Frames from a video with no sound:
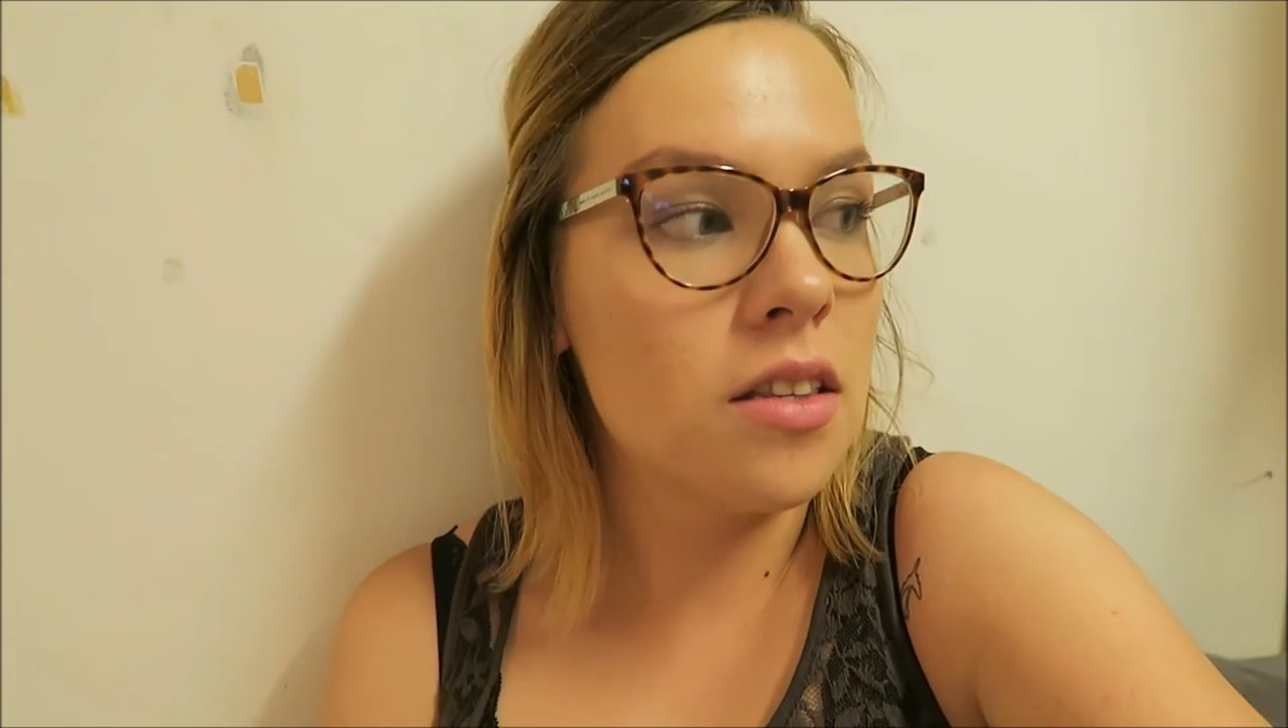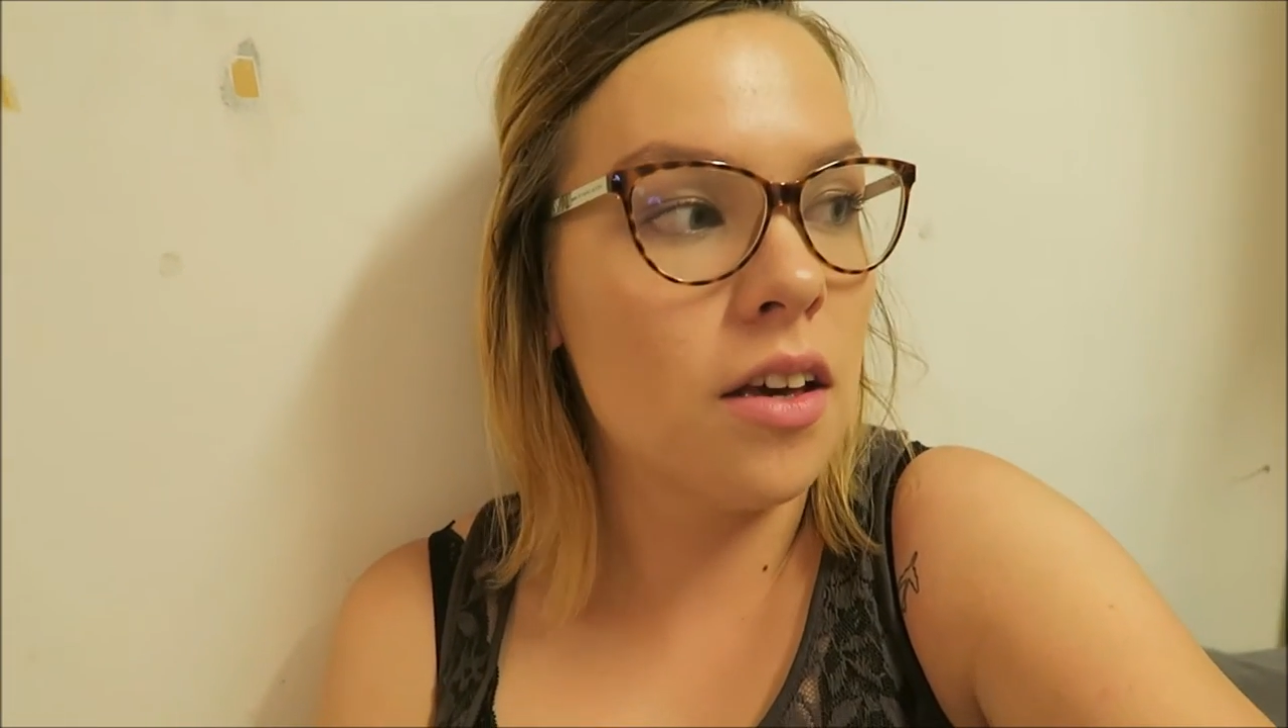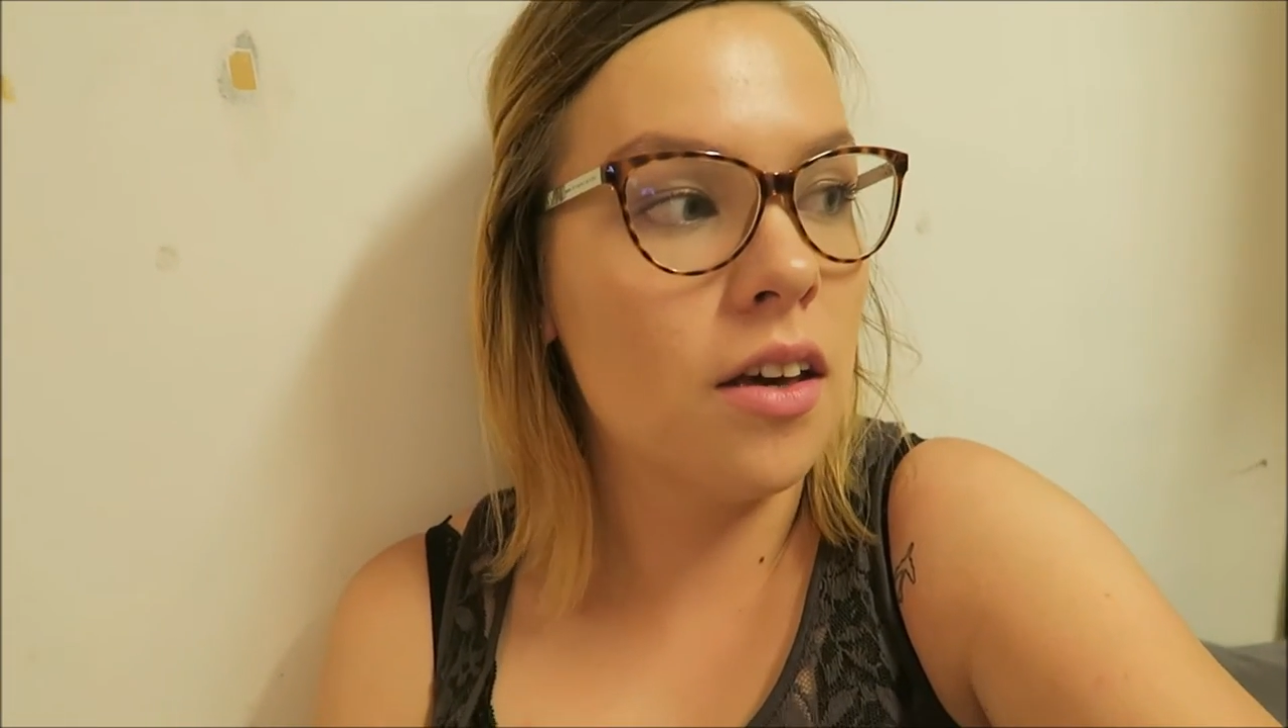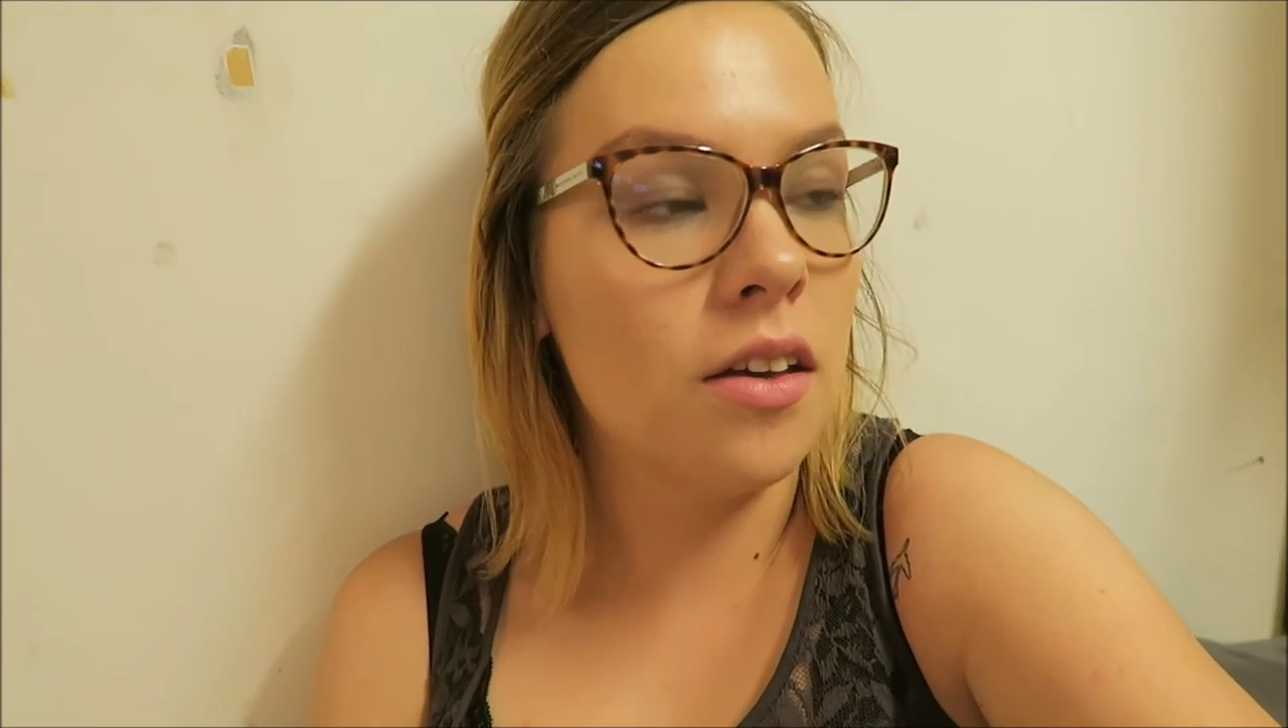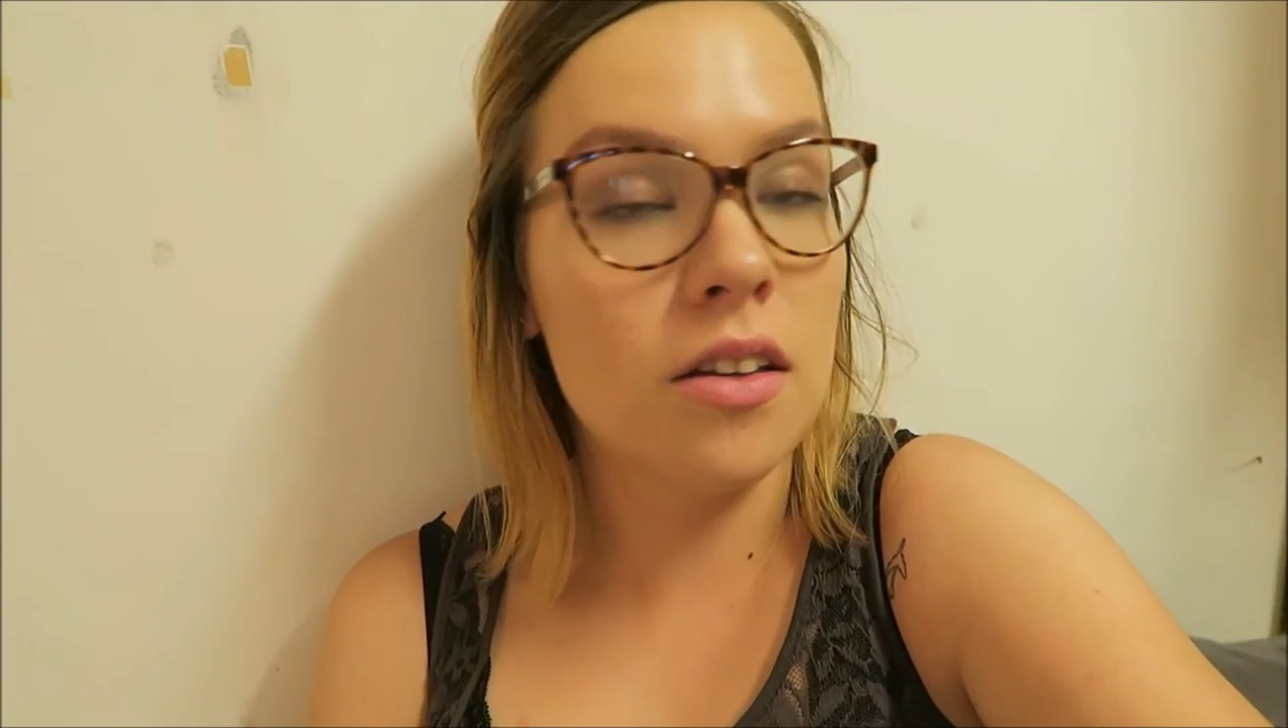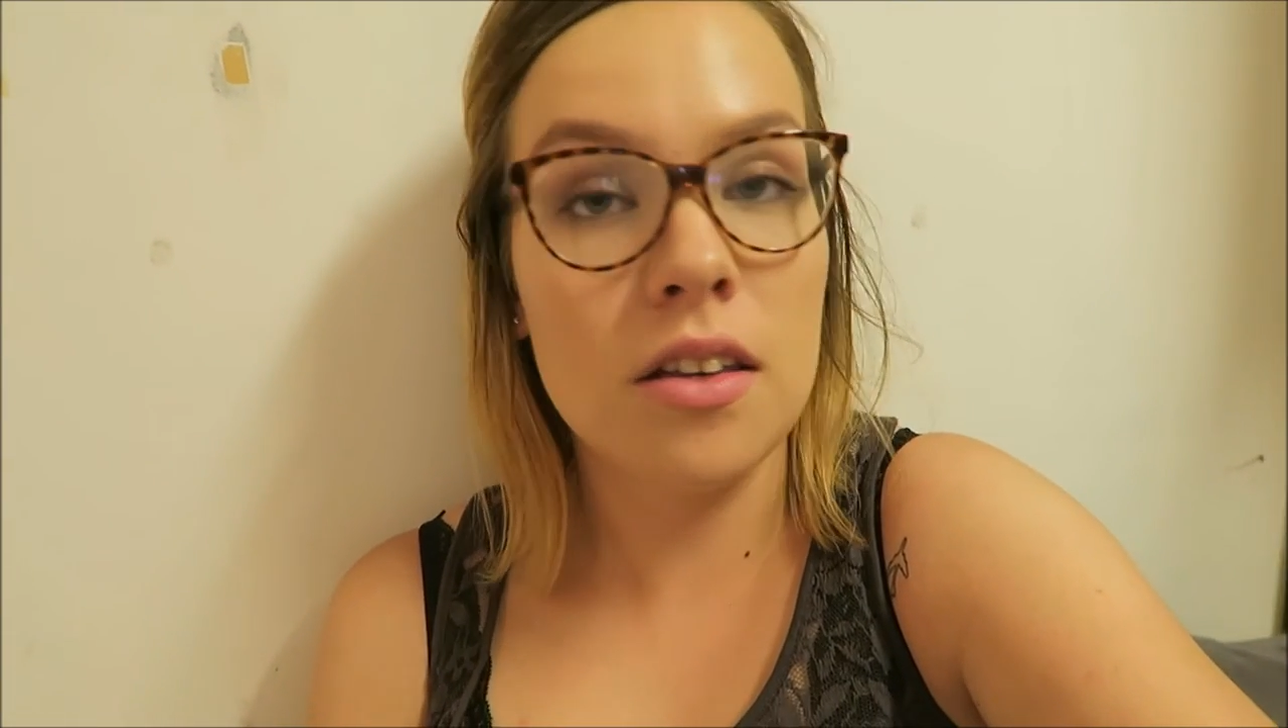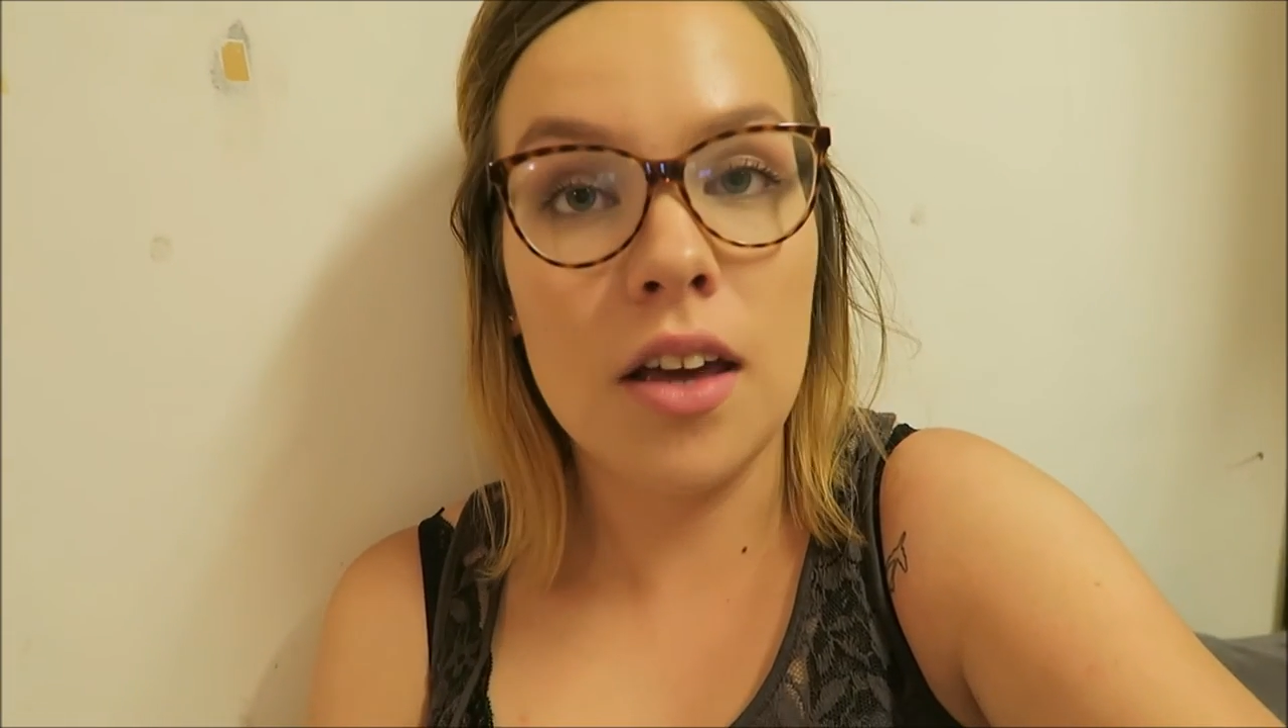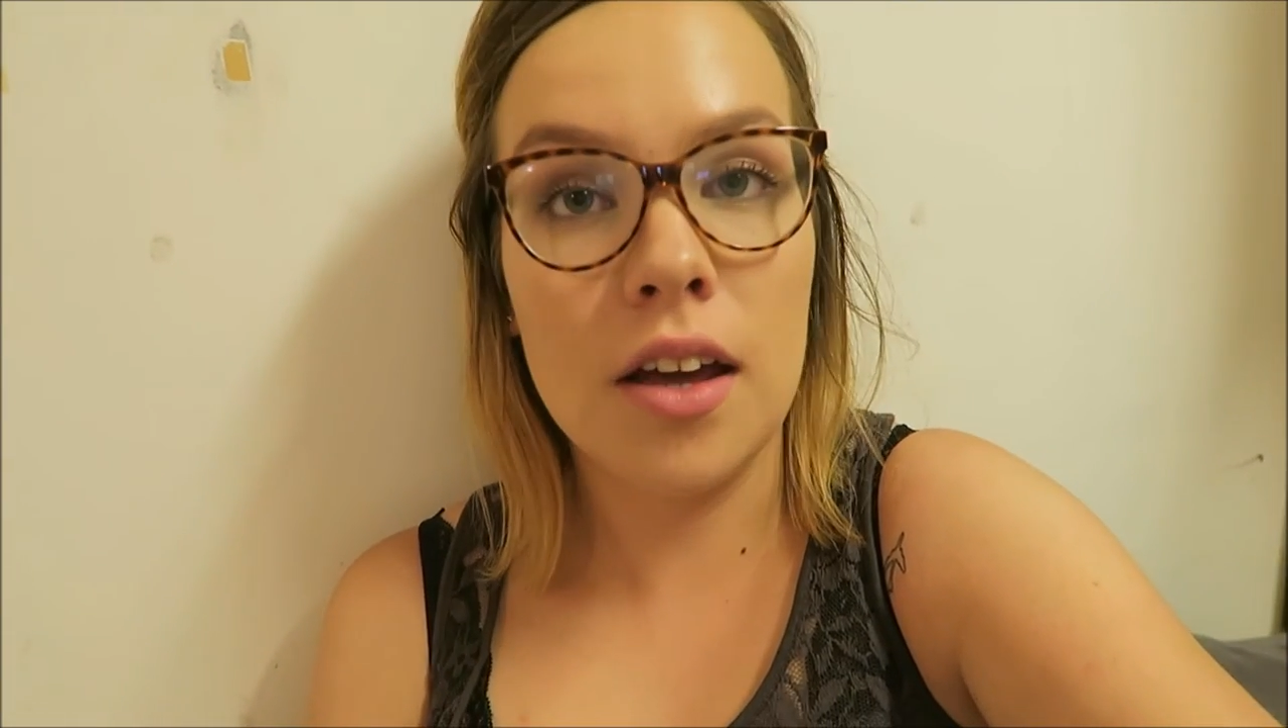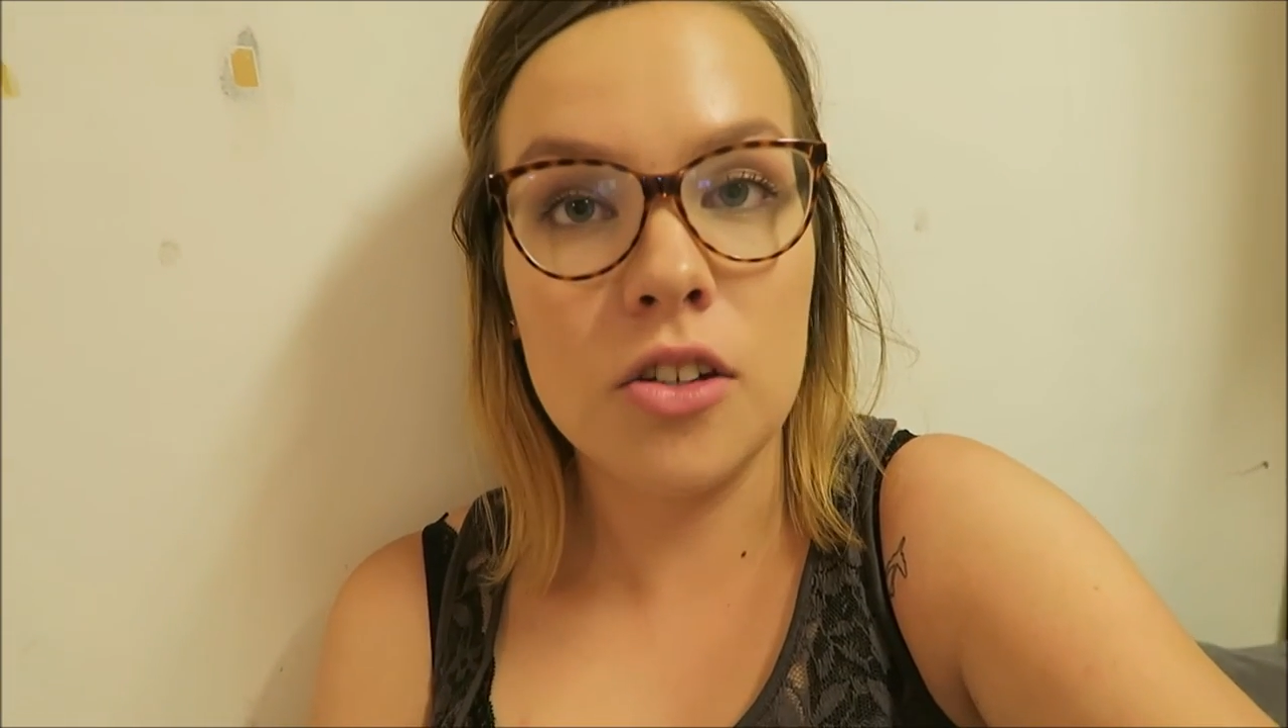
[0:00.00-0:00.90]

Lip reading: So yeah,